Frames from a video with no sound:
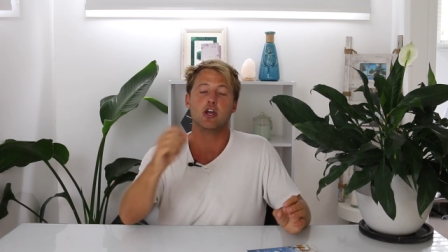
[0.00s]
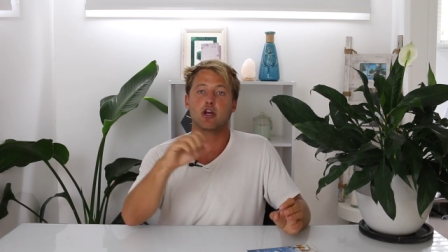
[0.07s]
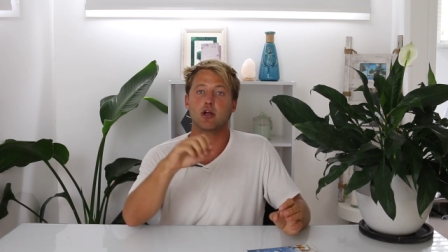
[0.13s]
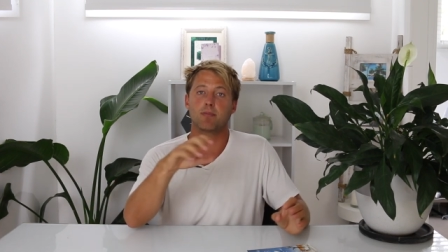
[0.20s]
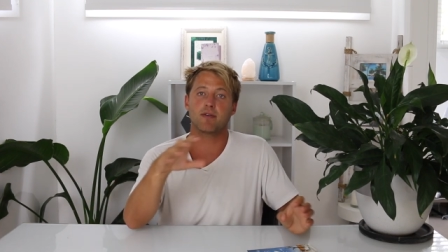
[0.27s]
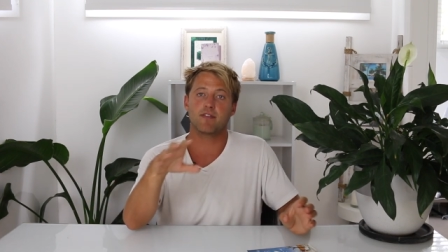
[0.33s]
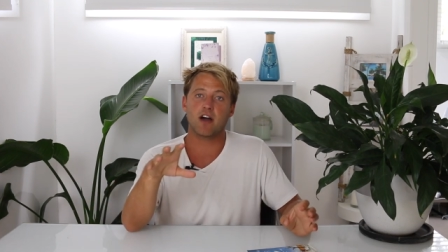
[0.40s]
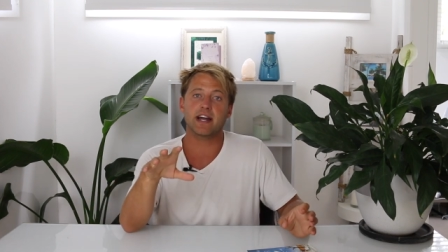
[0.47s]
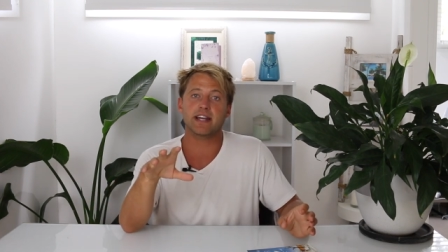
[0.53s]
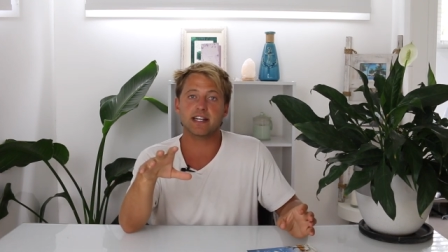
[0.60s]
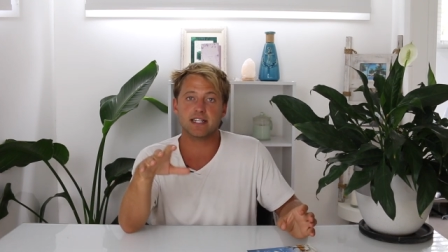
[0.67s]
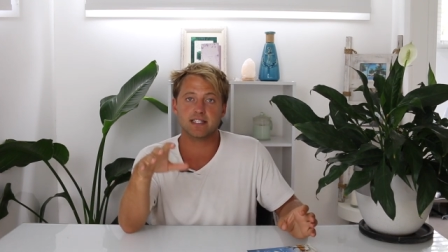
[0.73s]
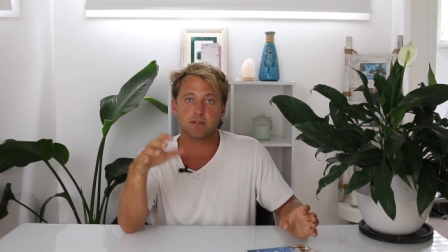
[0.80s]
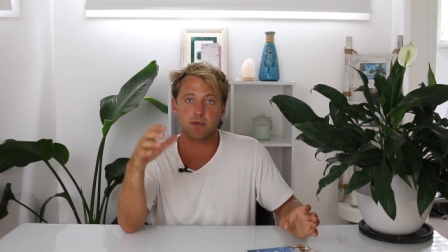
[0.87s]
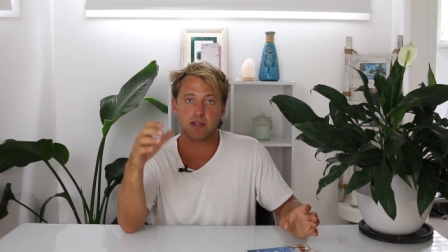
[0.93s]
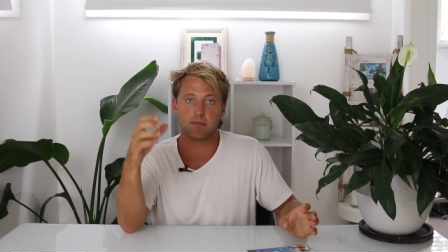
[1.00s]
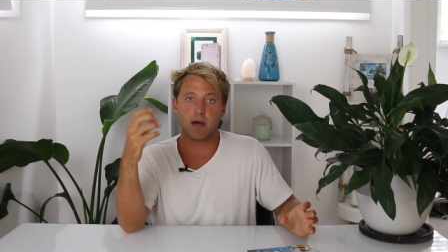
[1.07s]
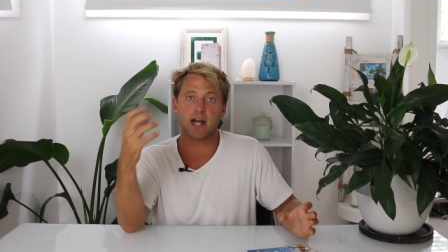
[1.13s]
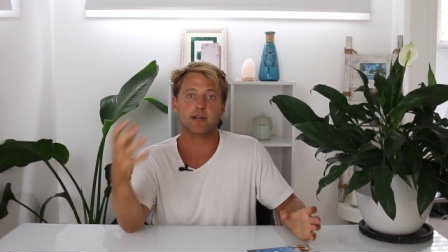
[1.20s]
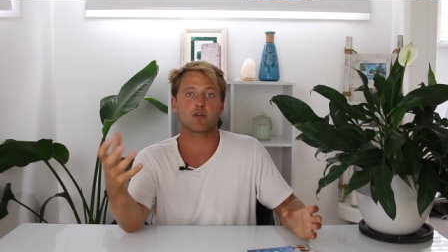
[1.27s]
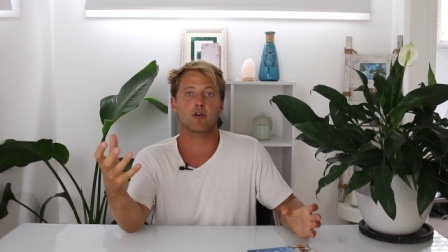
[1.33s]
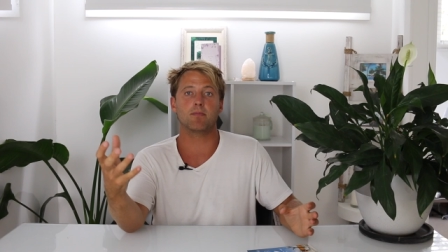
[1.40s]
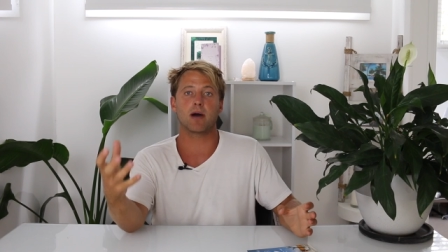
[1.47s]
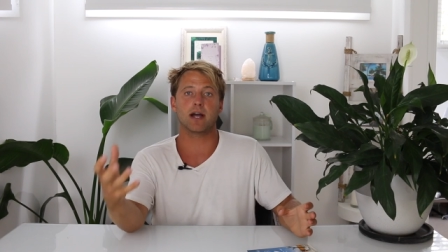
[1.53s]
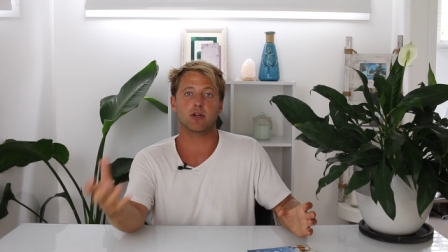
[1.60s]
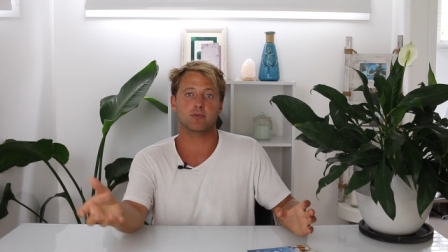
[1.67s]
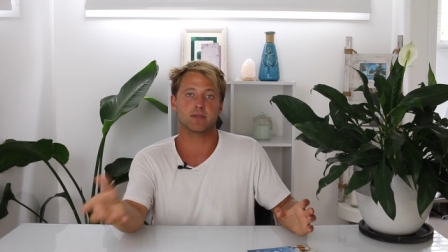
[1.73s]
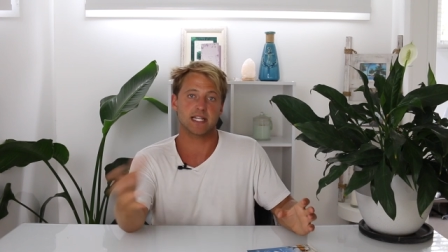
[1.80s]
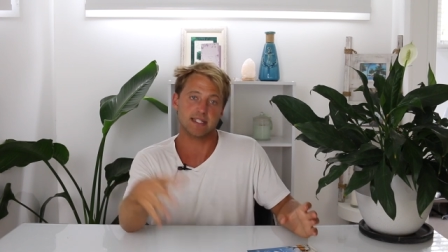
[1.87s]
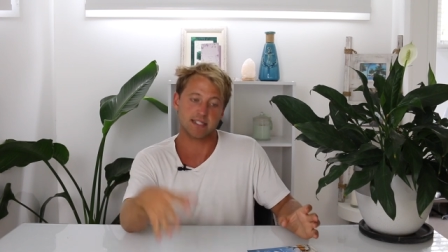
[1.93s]
who provided us with
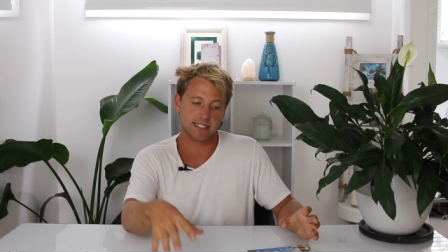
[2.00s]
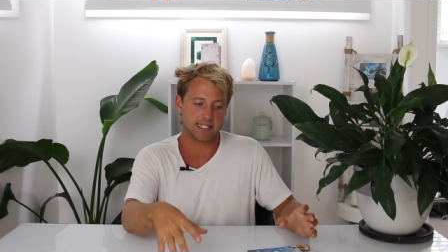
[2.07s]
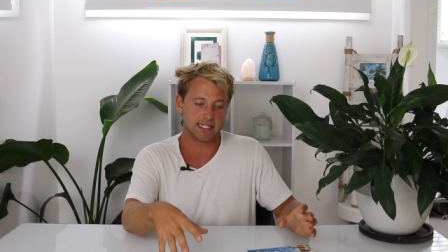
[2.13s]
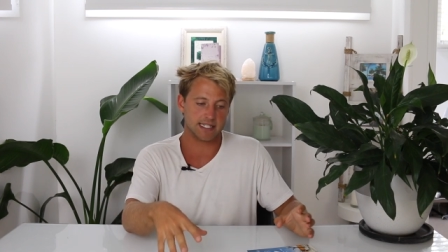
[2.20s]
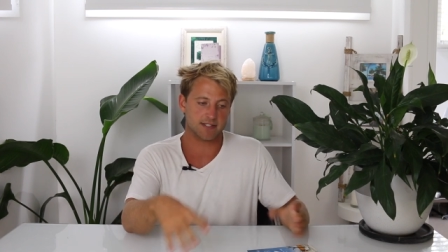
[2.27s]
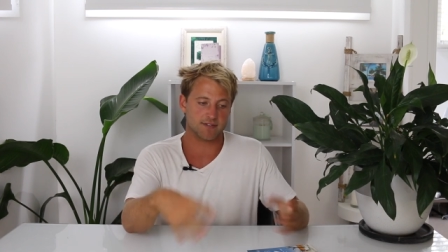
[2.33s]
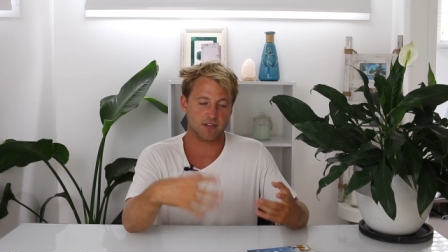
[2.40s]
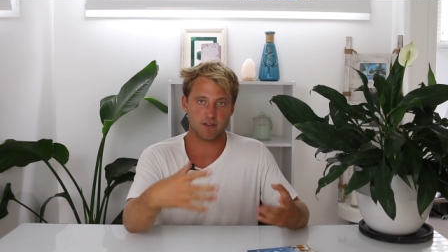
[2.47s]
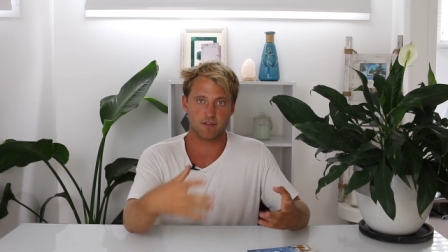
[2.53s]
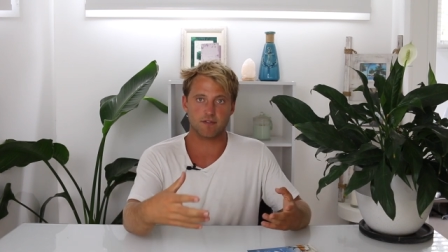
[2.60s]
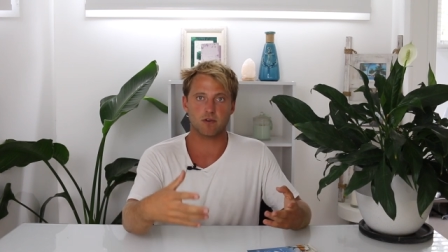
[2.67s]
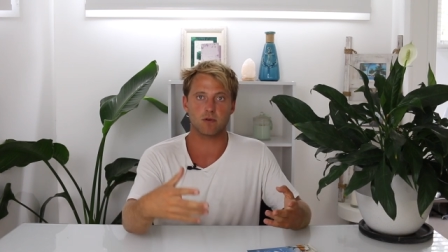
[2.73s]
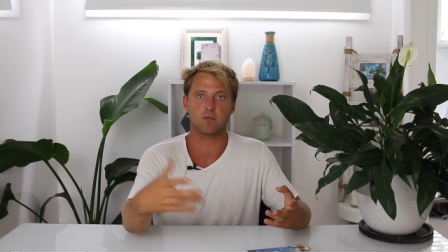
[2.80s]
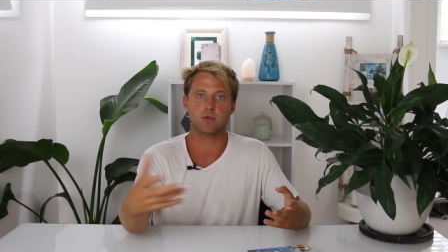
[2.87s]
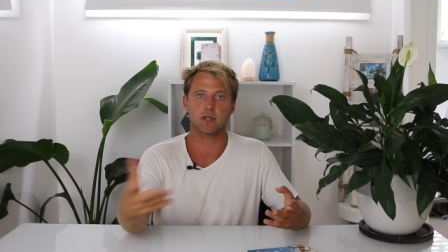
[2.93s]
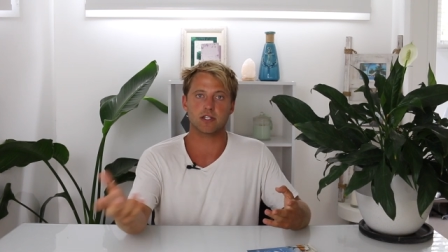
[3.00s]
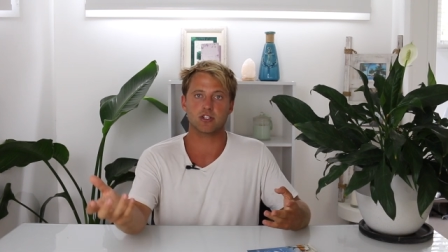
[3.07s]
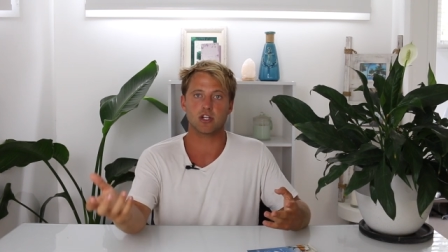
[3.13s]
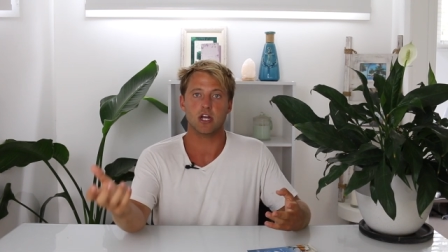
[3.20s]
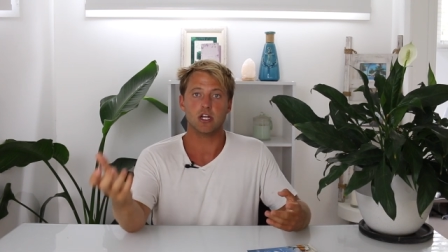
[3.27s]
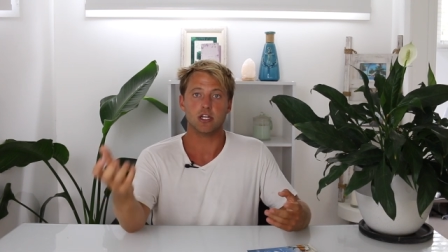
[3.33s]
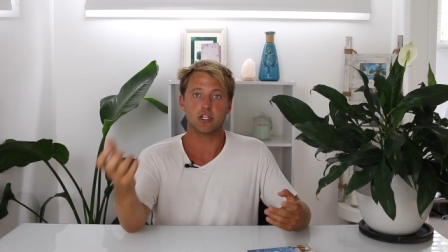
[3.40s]
microbiome testing kits for the film, which